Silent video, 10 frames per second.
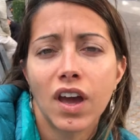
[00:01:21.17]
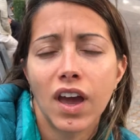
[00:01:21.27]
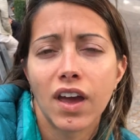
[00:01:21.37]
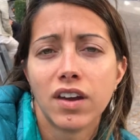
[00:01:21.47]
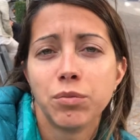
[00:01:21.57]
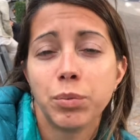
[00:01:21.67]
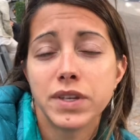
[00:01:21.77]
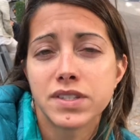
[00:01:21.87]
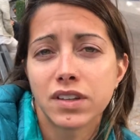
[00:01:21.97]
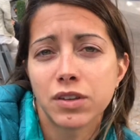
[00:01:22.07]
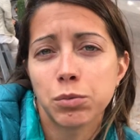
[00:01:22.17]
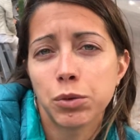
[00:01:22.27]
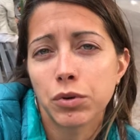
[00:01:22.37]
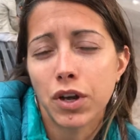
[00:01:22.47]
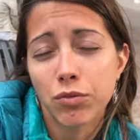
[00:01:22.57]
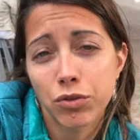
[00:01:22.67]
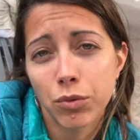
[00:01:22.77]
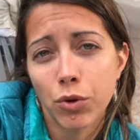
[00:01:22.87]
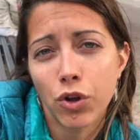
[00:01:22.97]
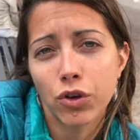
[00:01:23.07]
and basically people come
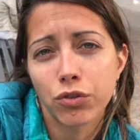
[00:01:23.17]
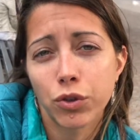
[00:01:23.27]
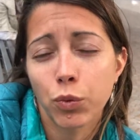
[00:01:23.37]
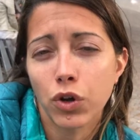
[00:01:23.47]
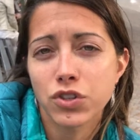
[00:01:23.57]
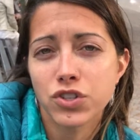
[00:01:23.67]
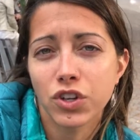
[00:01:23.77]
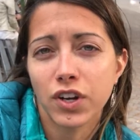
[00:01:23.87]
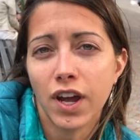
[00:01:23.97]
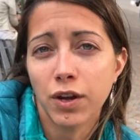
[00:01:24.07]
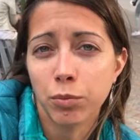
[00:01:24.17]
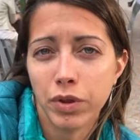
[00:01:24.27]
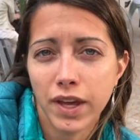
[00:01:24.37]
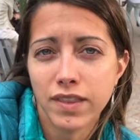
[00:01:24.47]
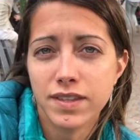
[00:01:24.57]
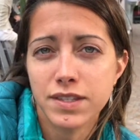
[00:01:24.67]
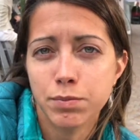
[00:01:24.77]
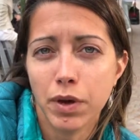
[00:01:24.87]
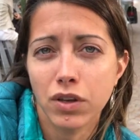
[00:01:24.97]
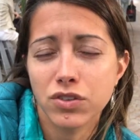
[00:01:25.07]
from all over the world to learn how to play these
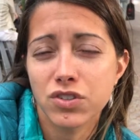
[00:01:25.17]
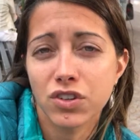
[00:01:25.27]
bells.